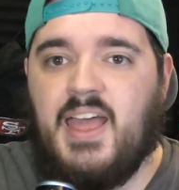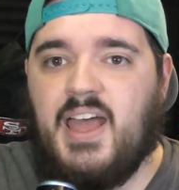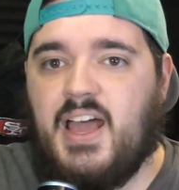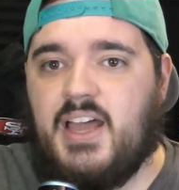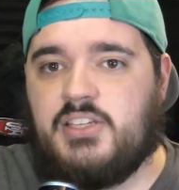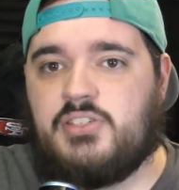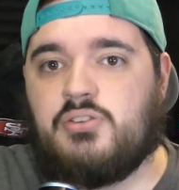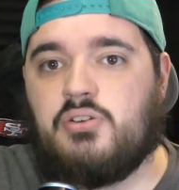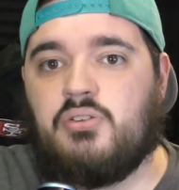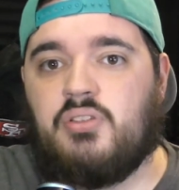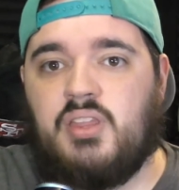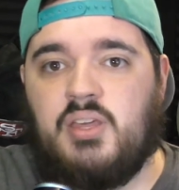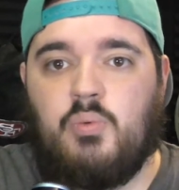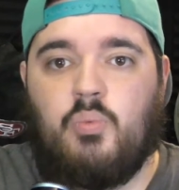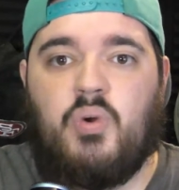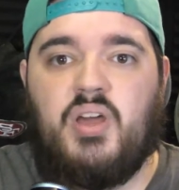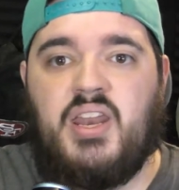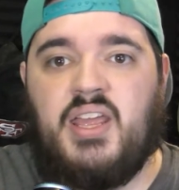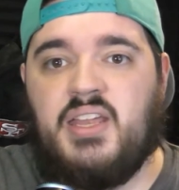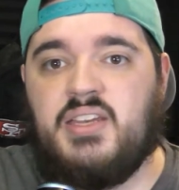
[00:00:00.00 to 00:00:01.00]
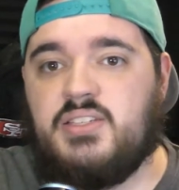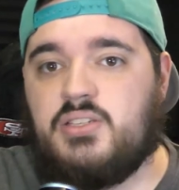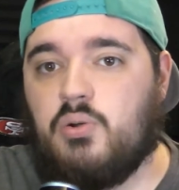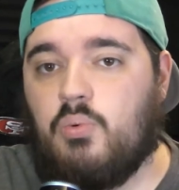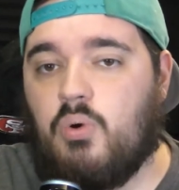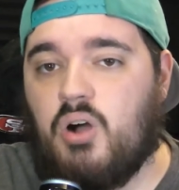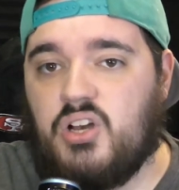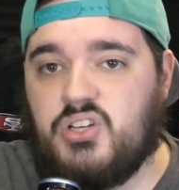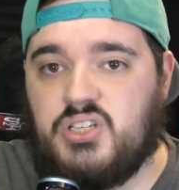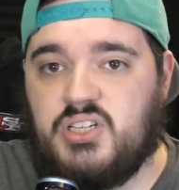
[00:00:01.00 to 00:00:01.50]
I certainly went into
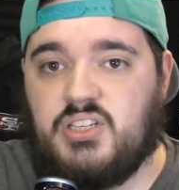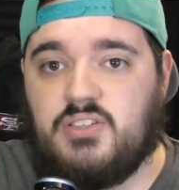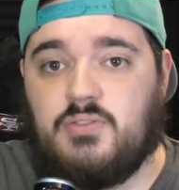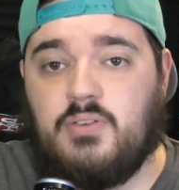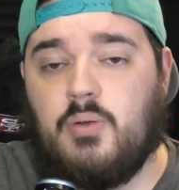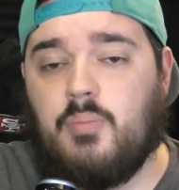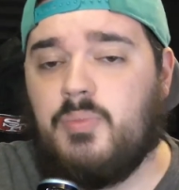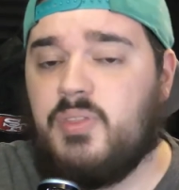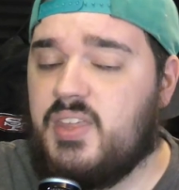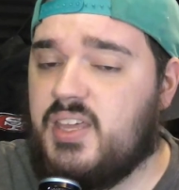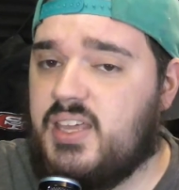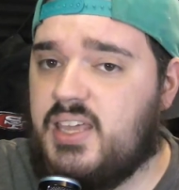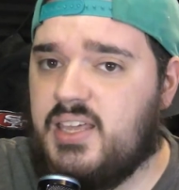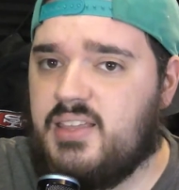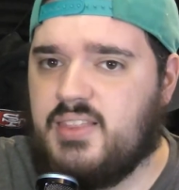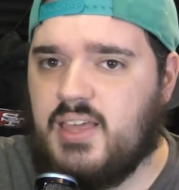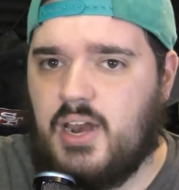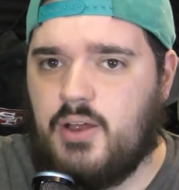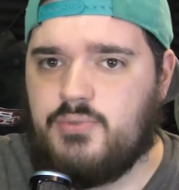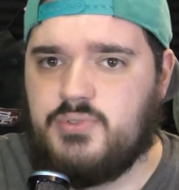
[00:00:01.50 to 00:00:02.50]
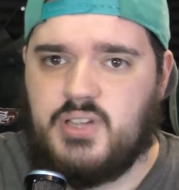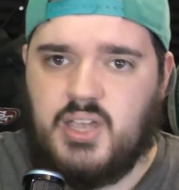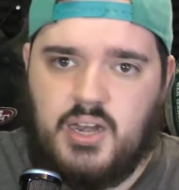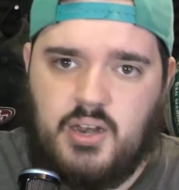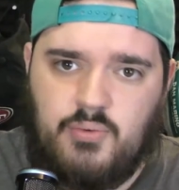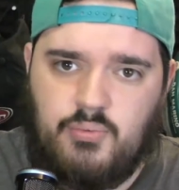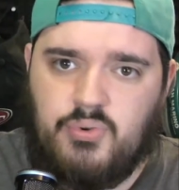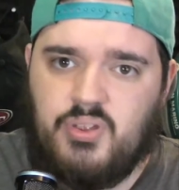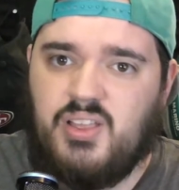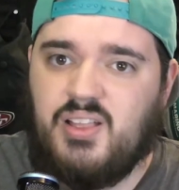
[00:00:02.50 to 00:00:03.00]
watching his film thinking that I was going
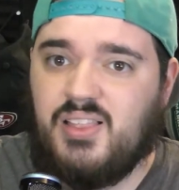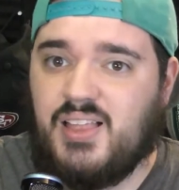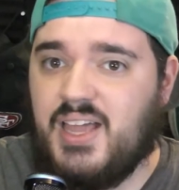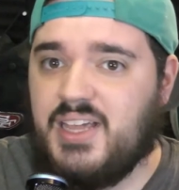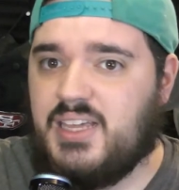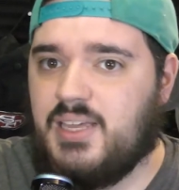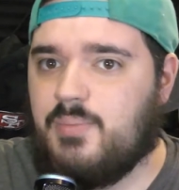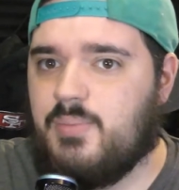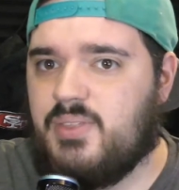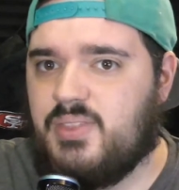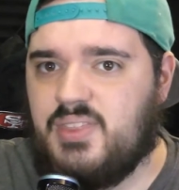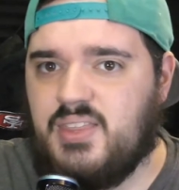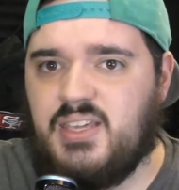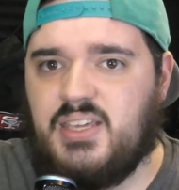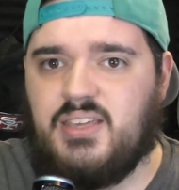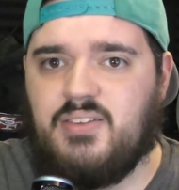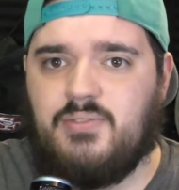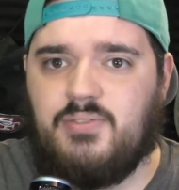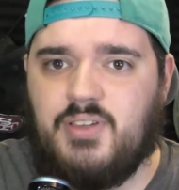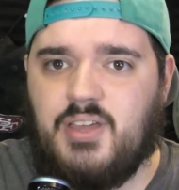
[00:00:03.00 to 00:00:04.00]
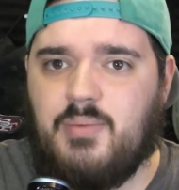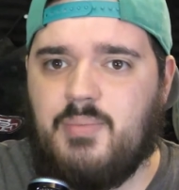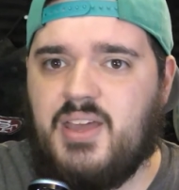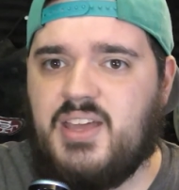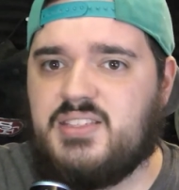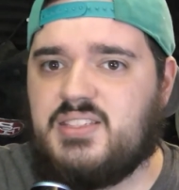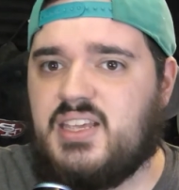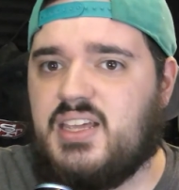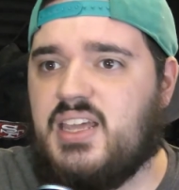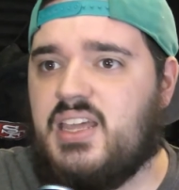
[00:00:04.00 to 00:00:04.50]
to really like him and think of him
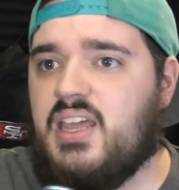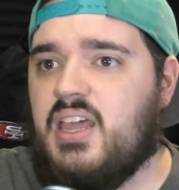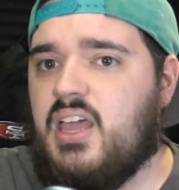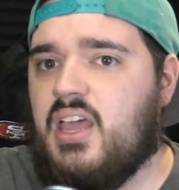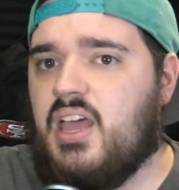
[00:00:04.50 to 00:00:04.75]
as a